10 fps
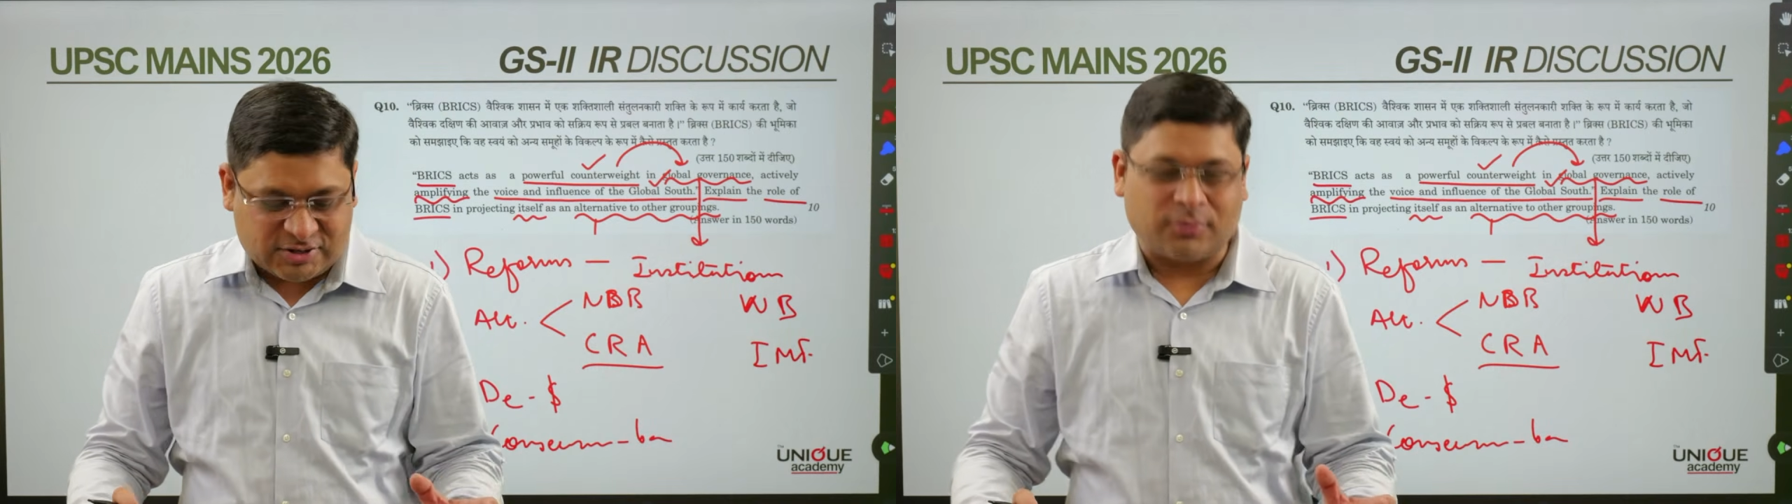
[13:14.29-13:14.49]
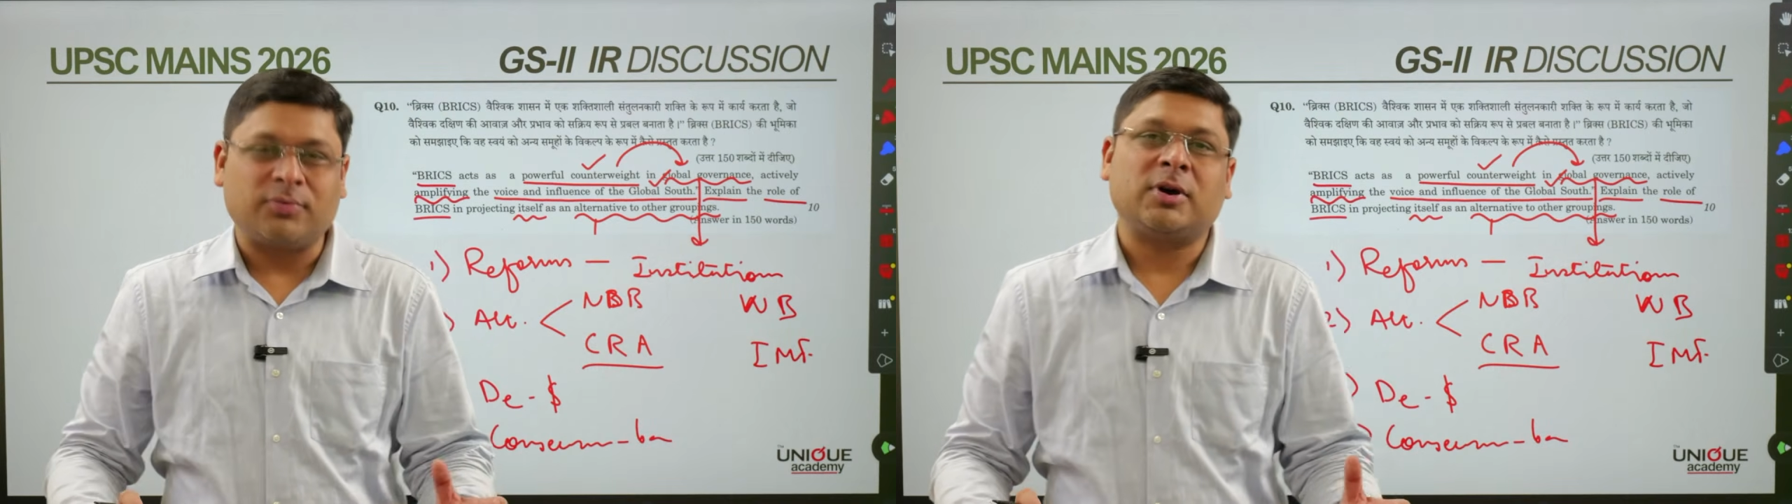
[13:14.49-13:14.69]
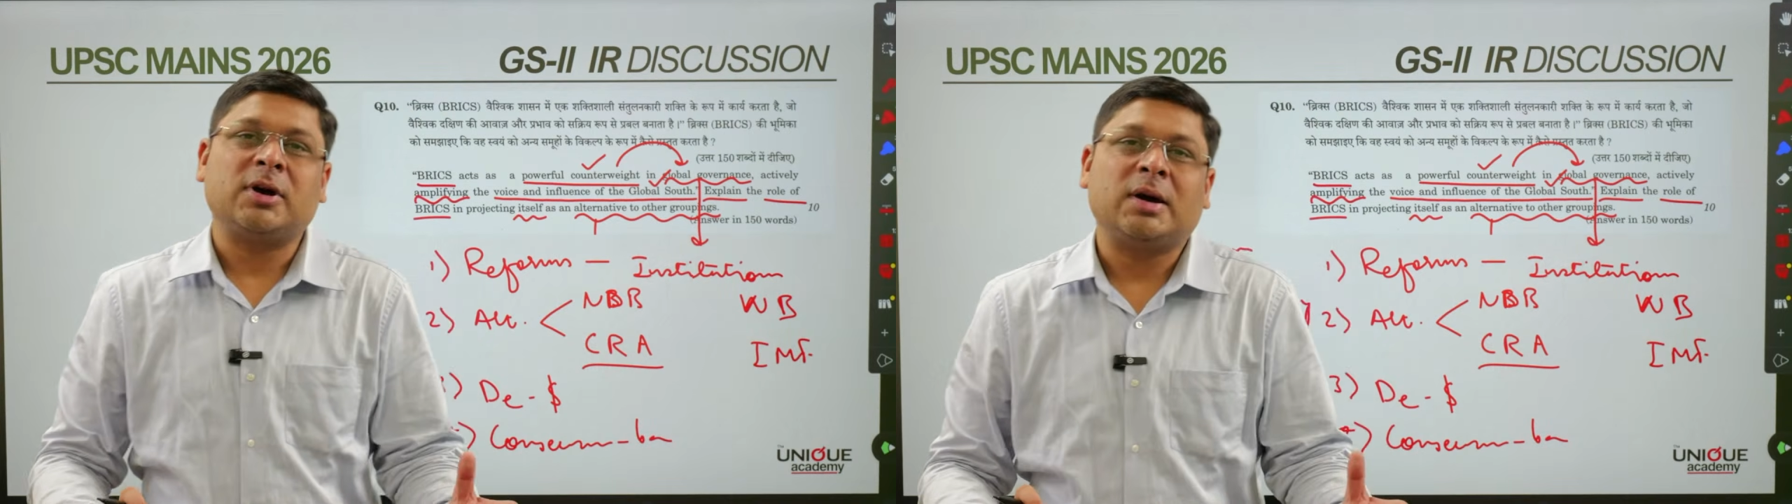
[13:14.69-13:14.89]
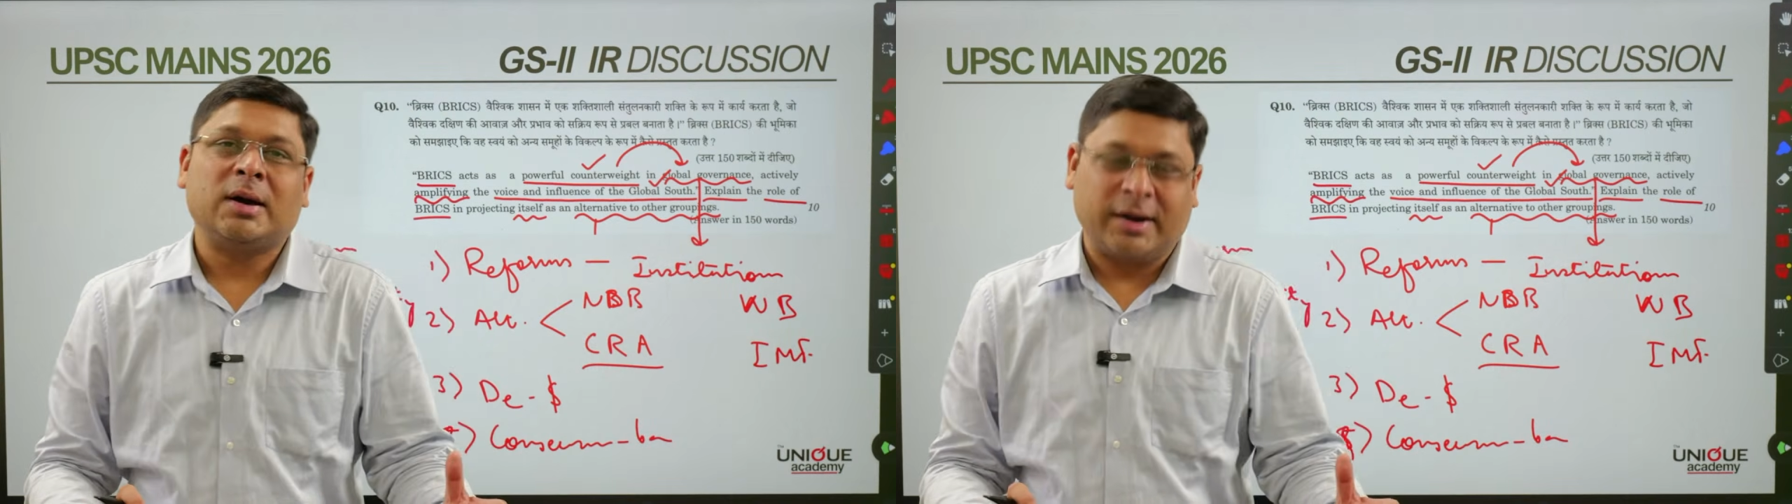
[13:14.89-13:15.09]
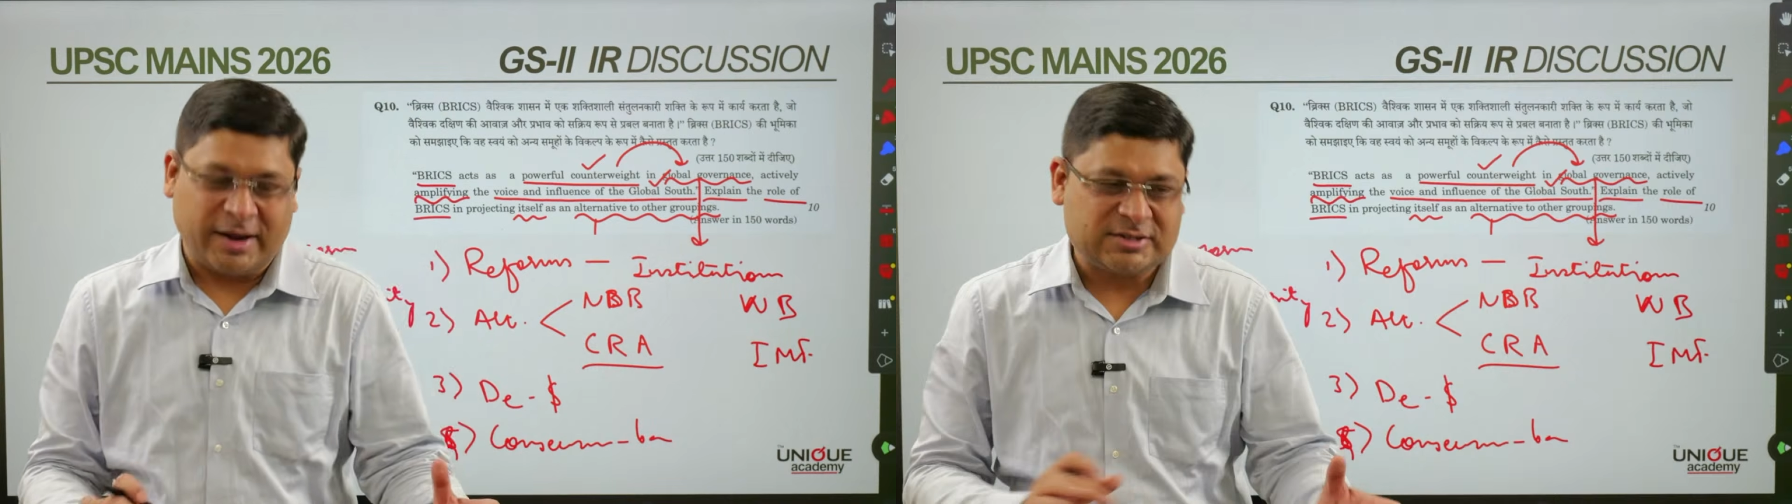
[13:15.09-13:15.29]
of
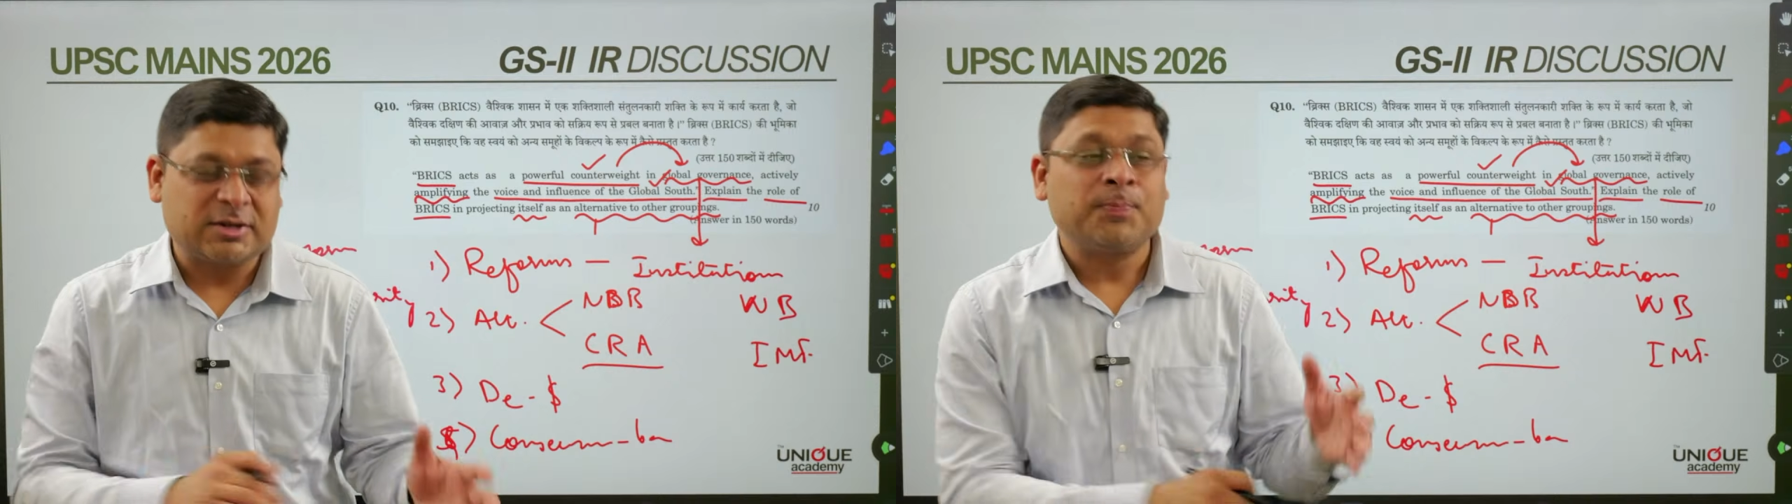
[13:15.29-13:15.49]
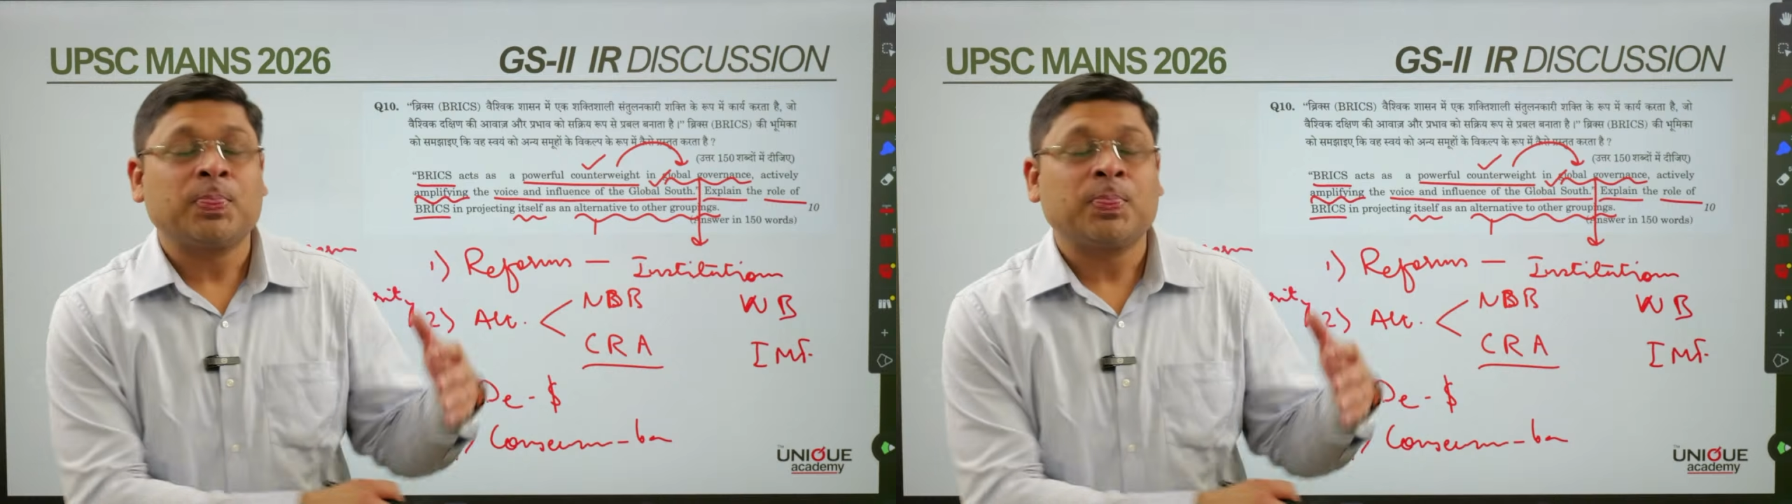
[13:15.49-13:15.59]
rest.